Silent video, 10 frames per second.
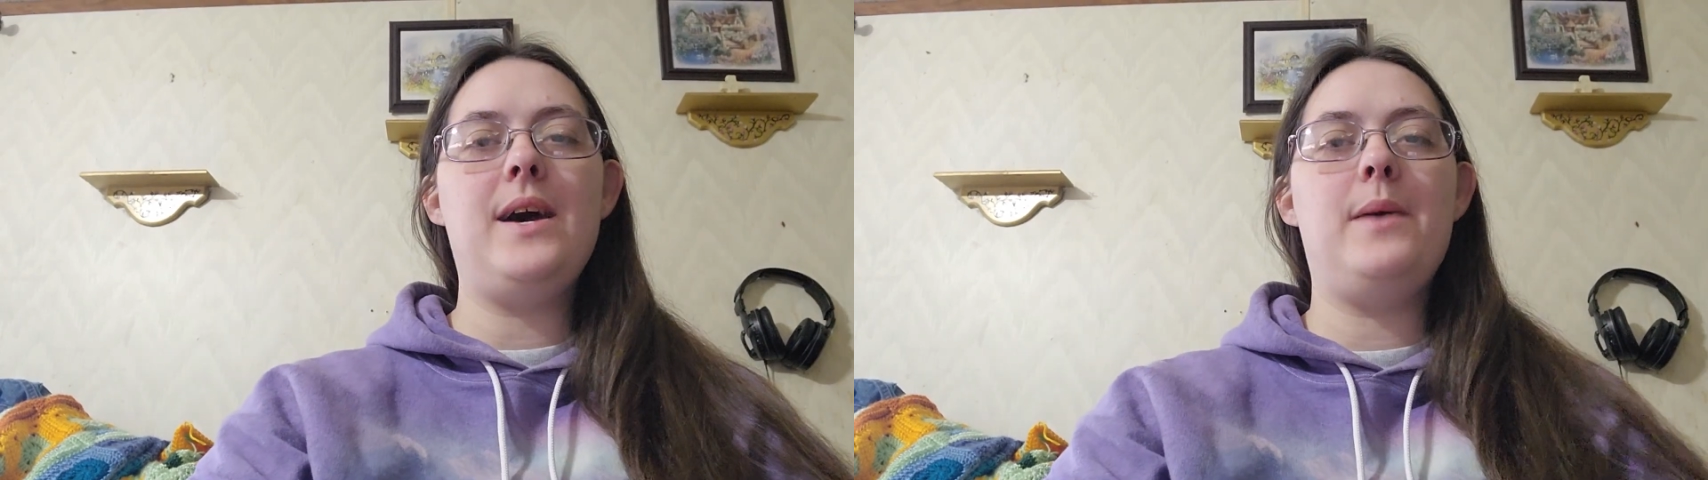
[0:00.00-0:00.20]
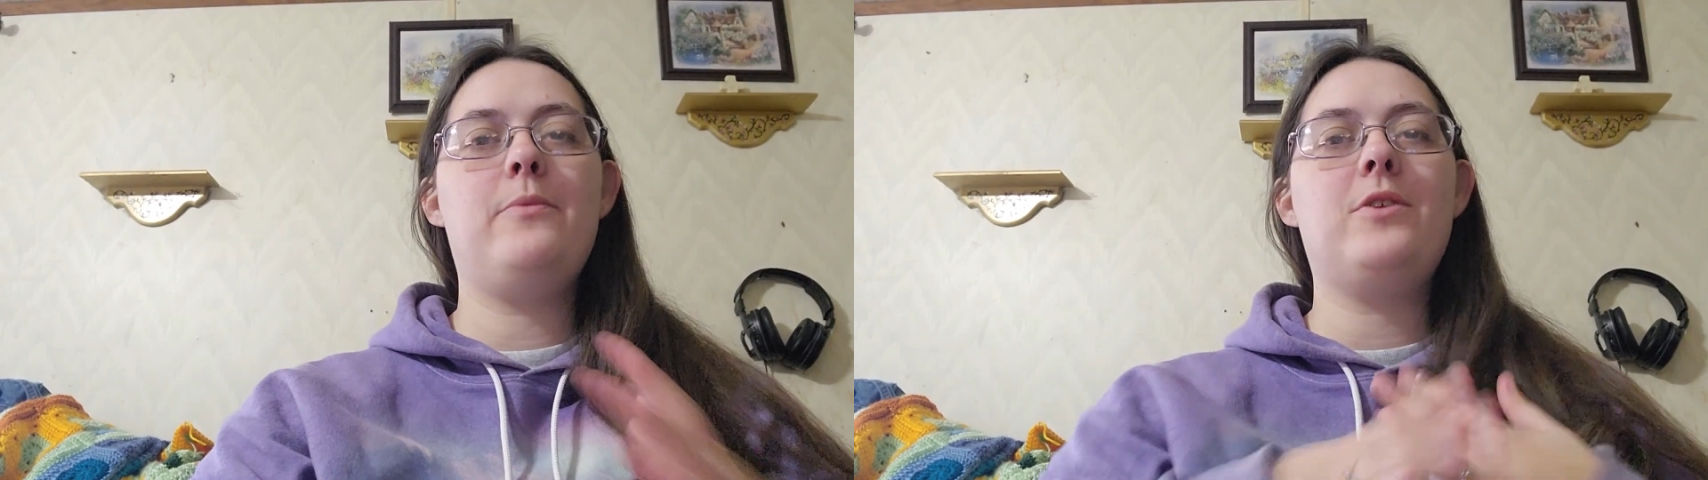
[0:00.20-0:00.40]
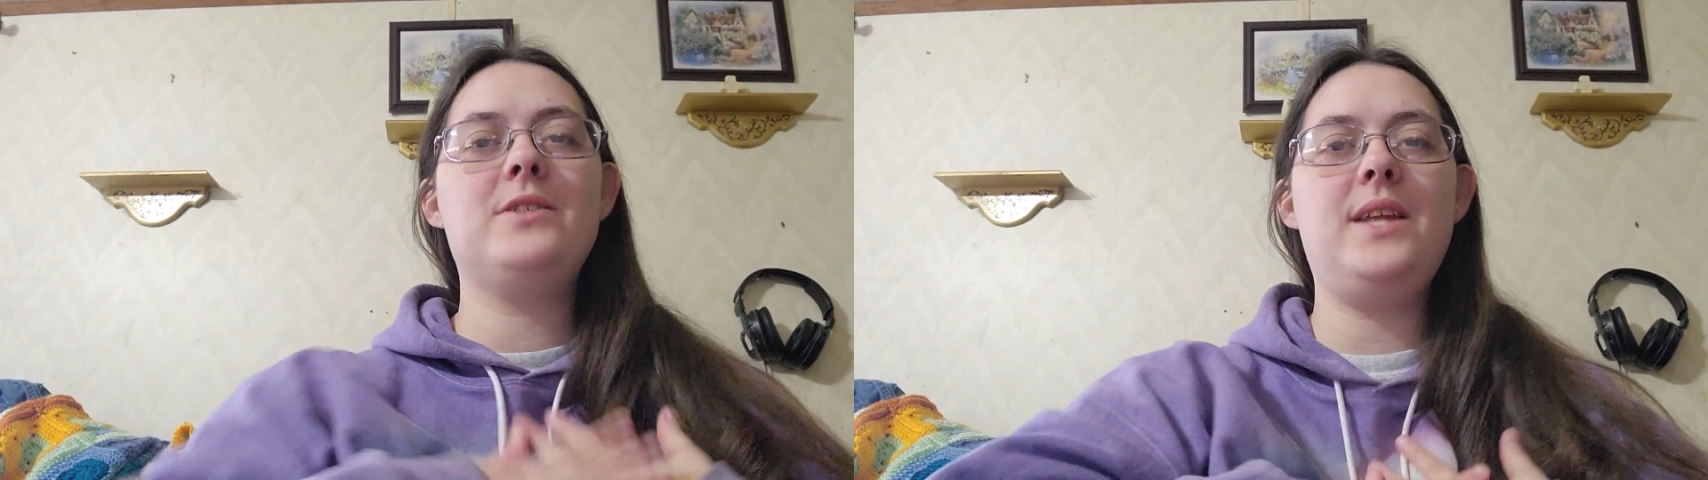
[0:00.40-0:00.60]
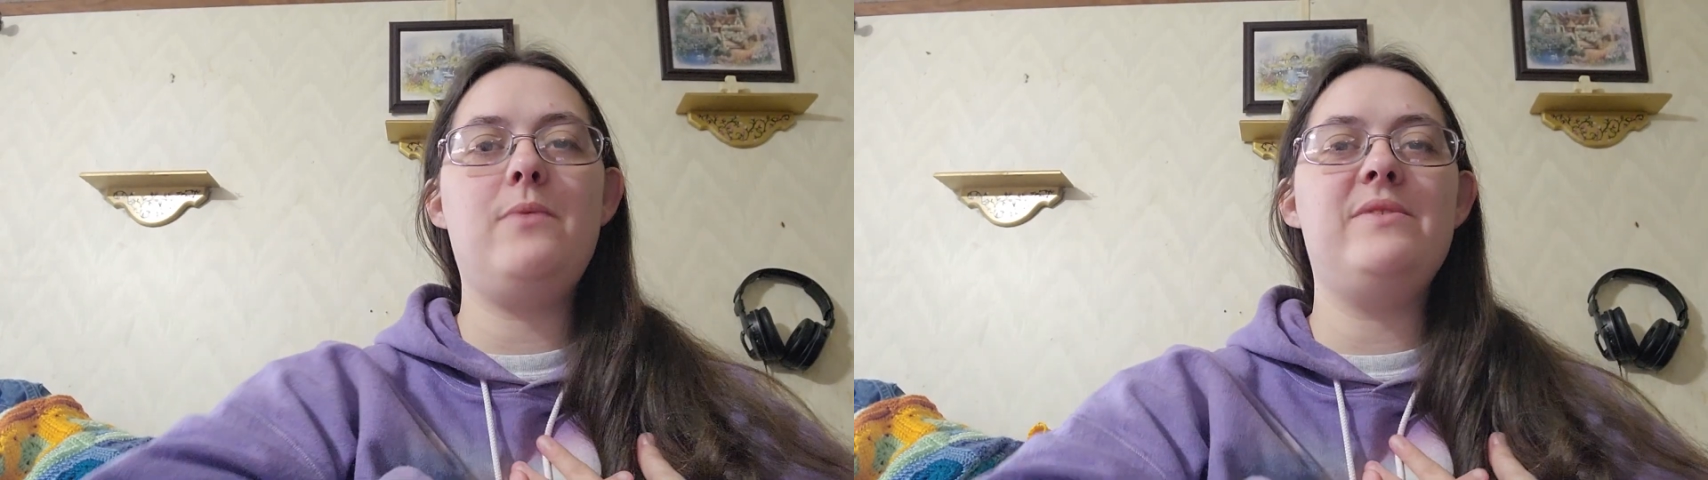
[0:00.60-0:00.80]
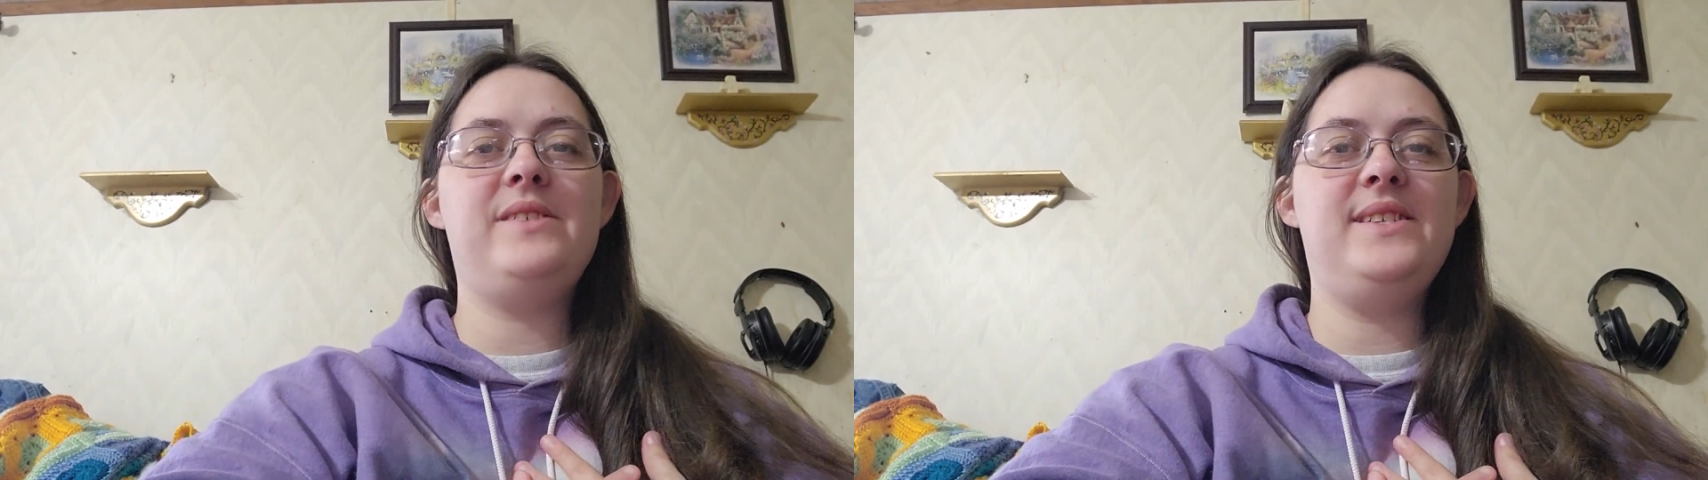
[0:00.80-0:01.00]
I'm
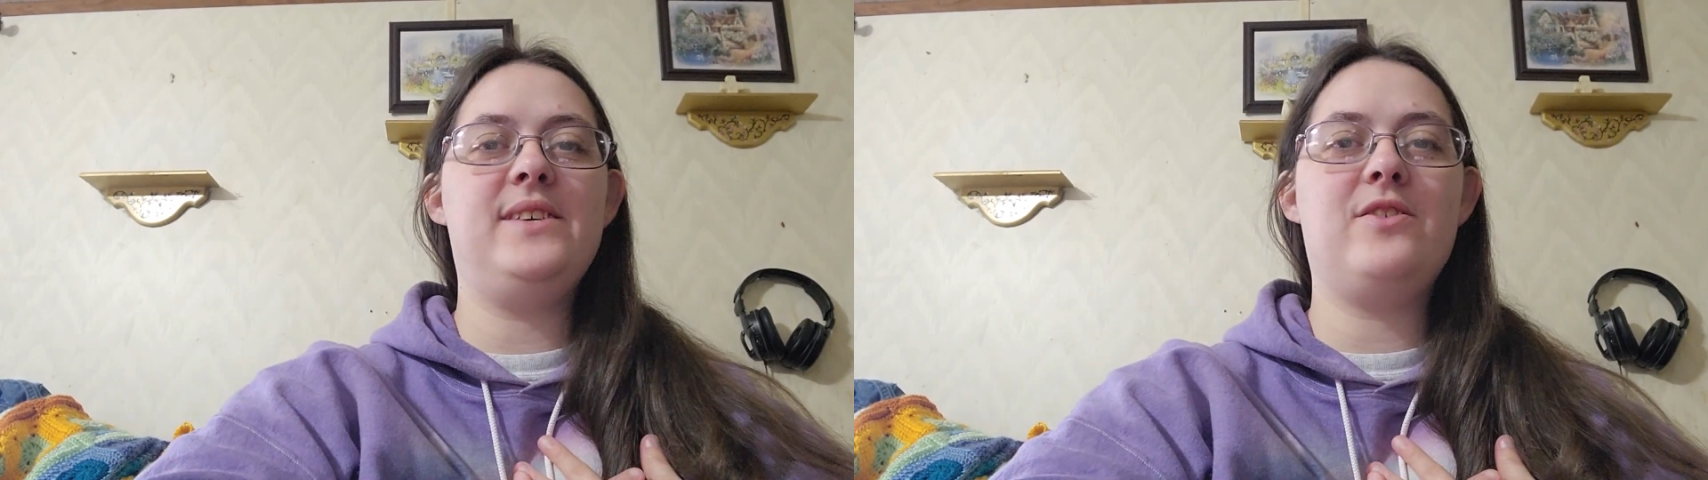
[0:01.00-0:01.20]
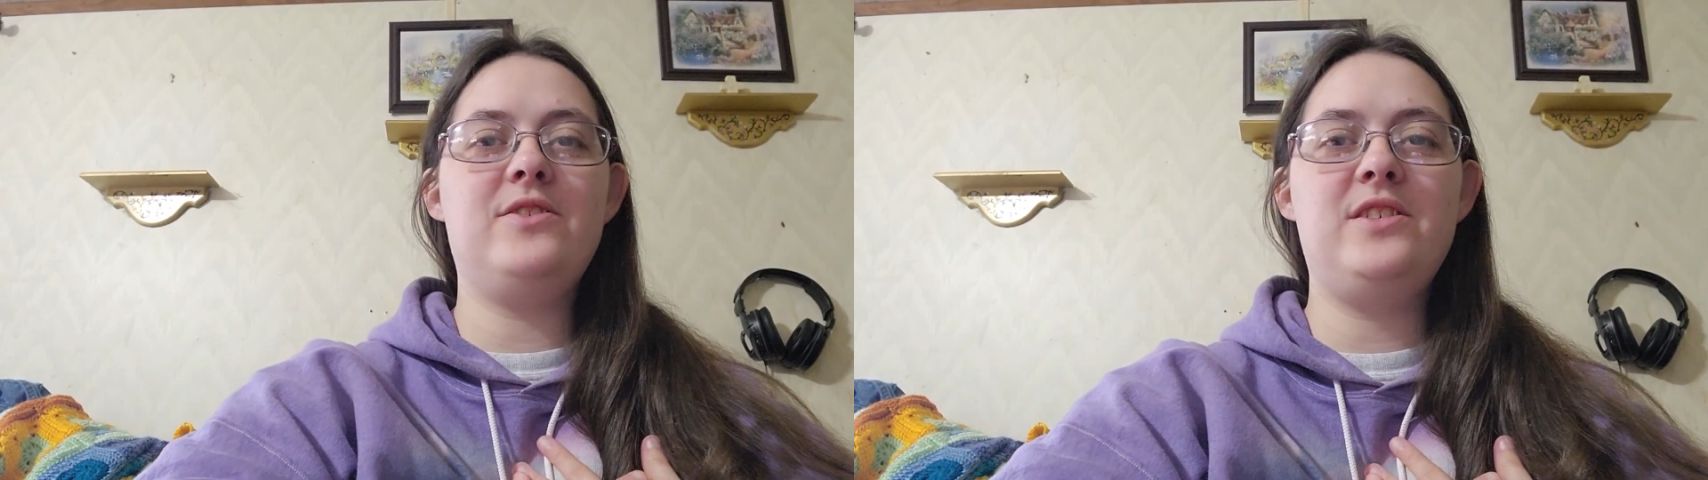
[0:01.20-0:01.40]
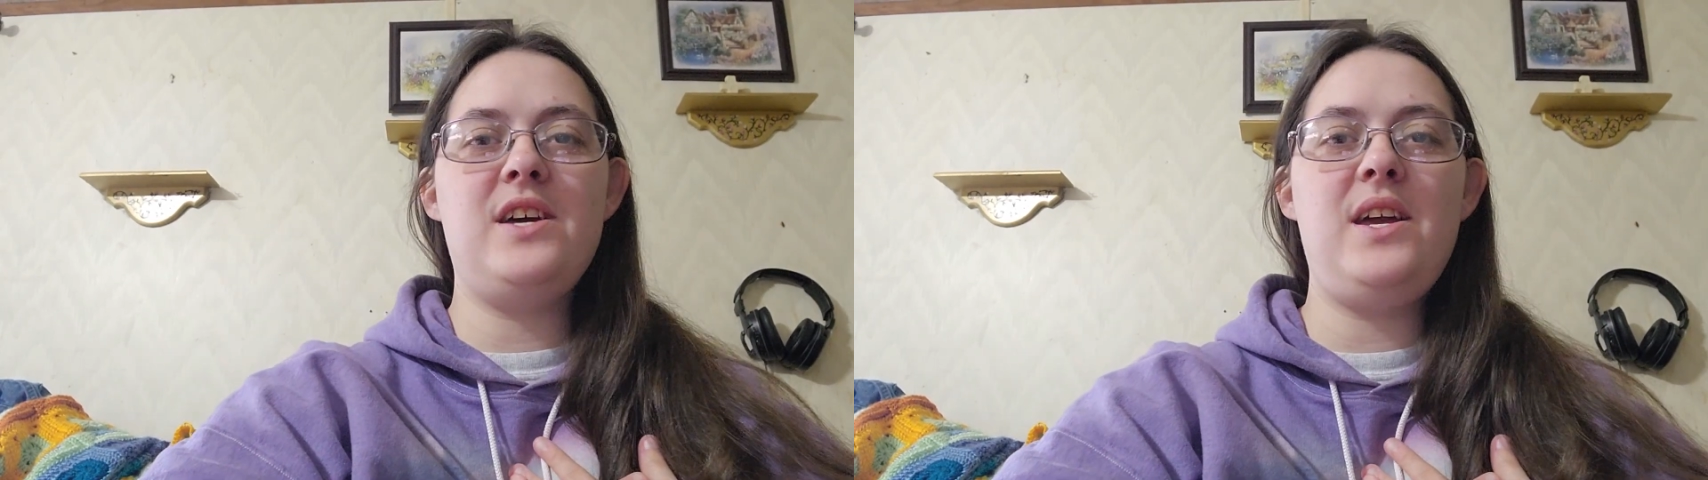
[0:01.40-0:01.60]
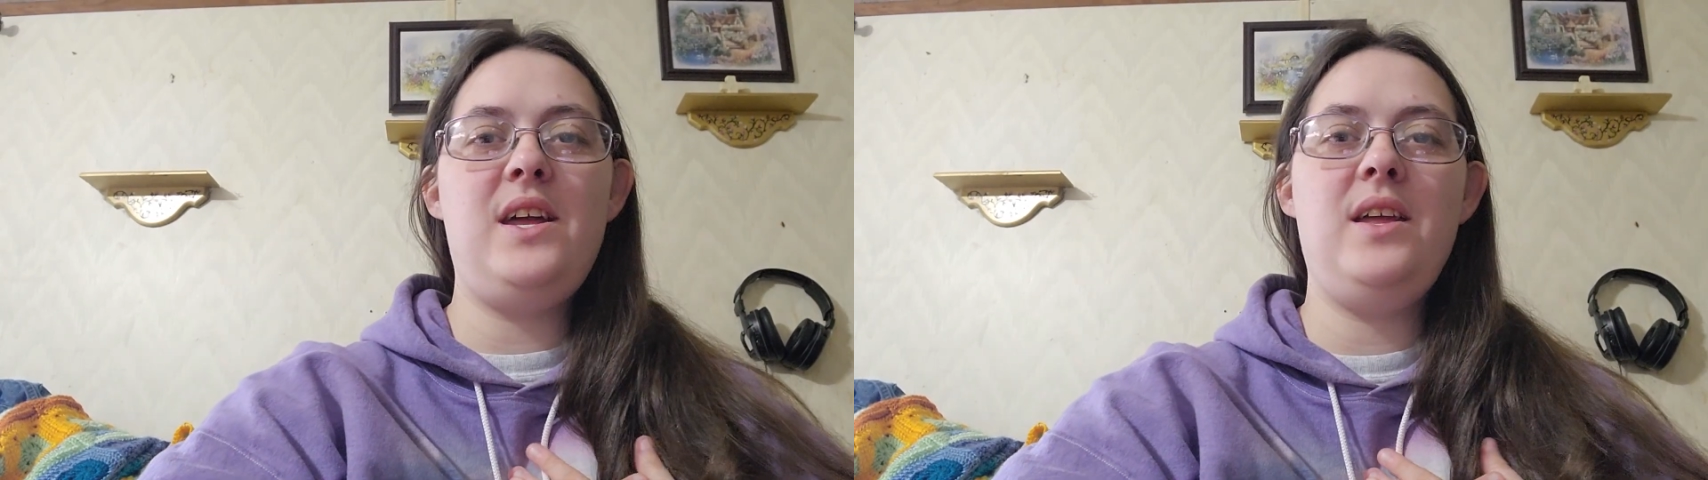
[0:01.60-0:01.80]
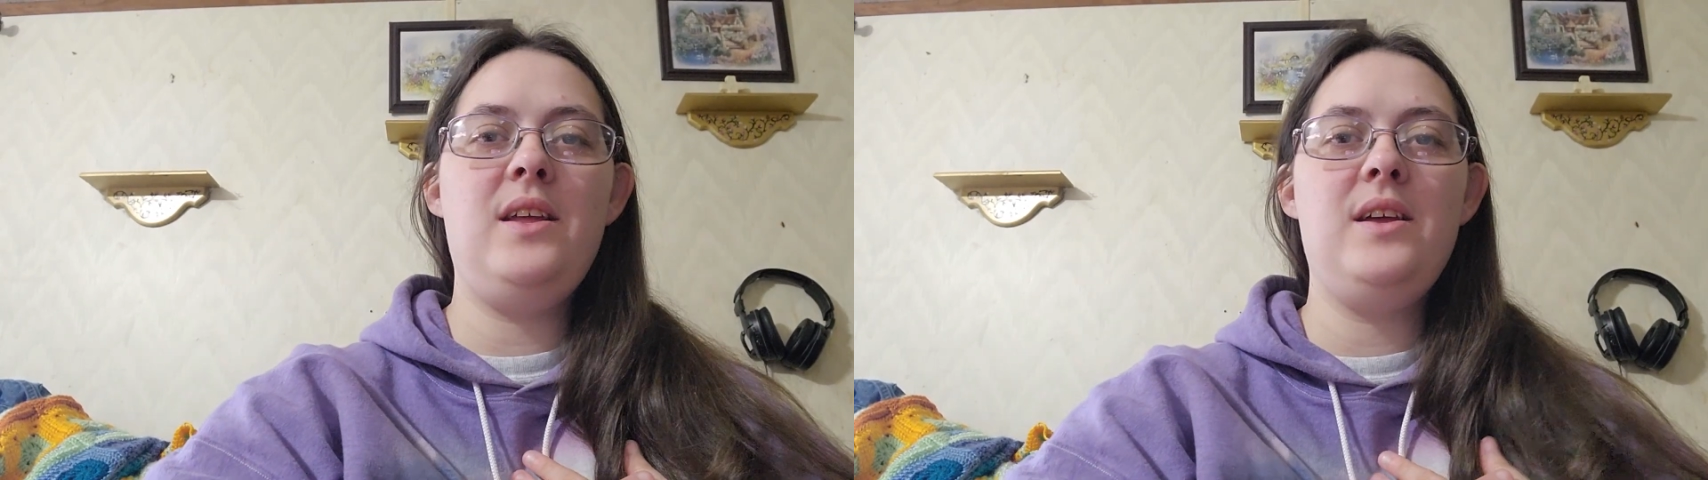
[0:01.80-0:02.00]
Christina with Sissy Crochet.